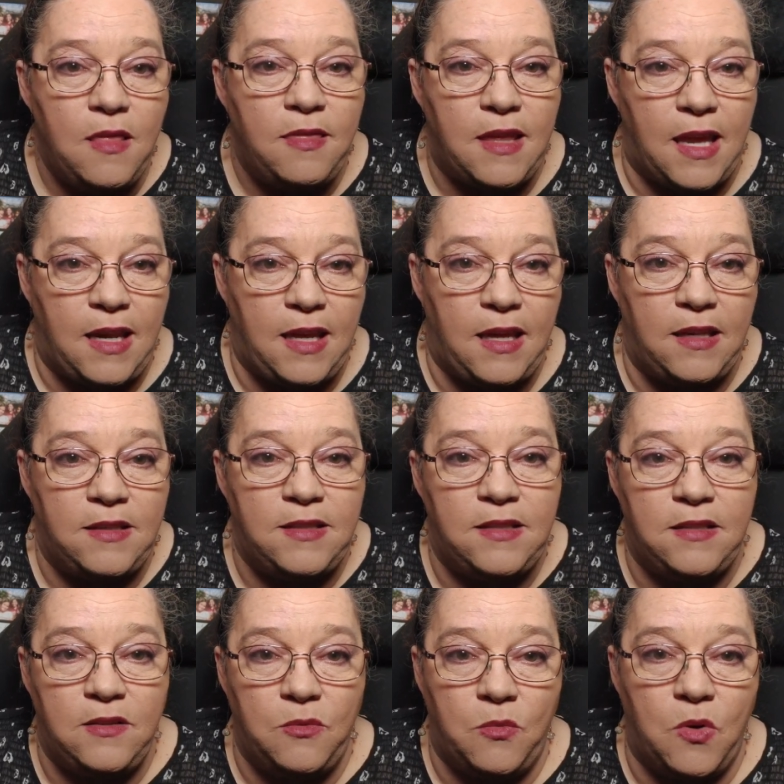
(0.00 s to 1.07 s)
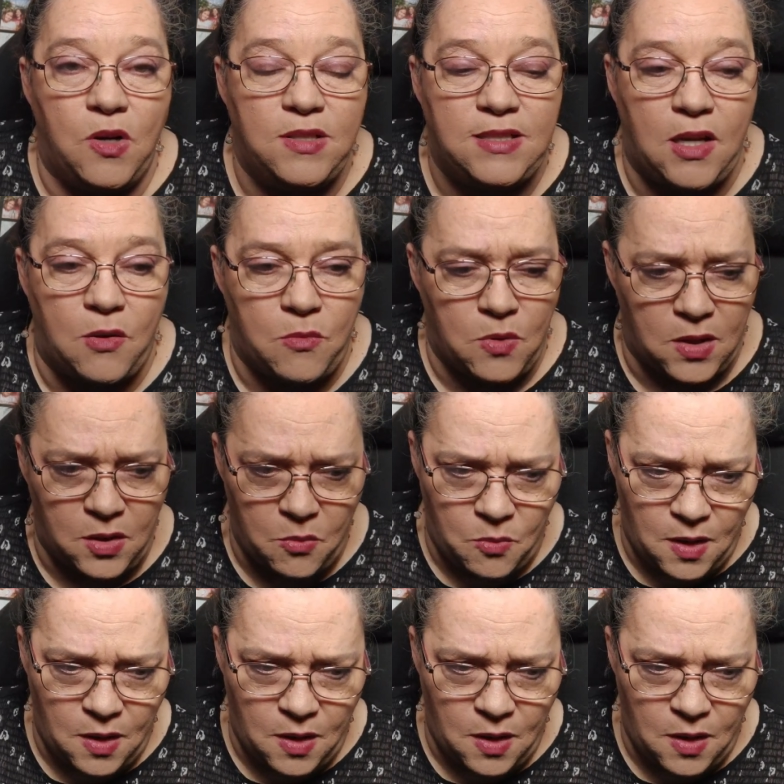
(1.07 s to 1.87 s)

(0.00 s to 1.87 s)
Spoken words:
that it works out really